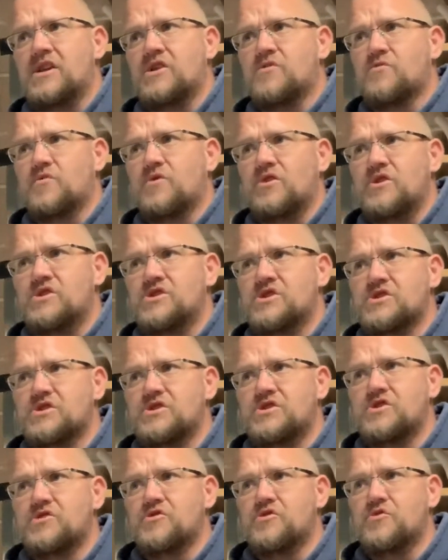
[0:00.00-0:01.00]

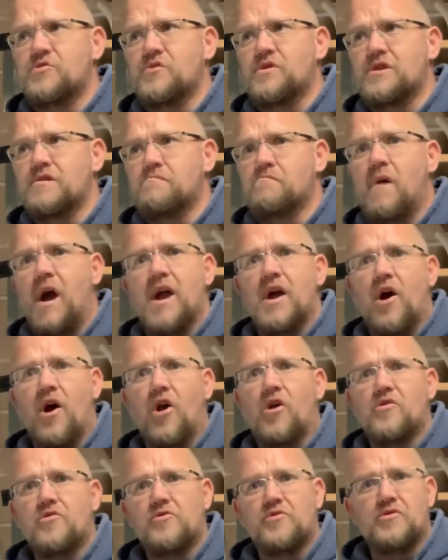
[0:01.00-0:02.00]
you're doing my
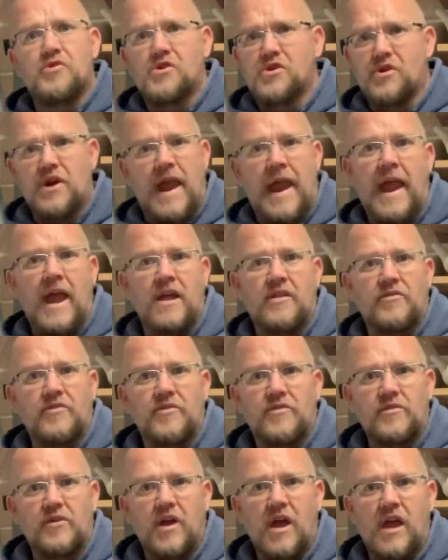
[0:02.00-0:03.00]
art through your
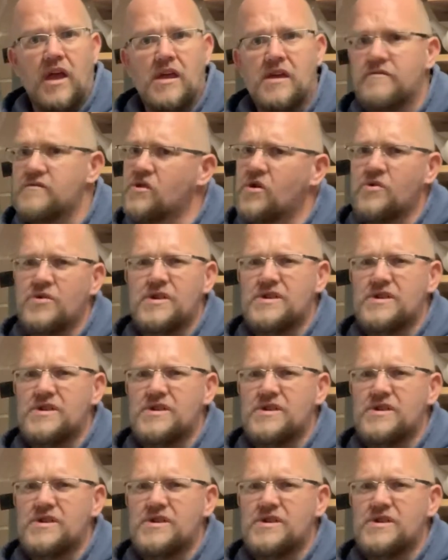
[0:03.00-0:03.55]
hands. Okay, even though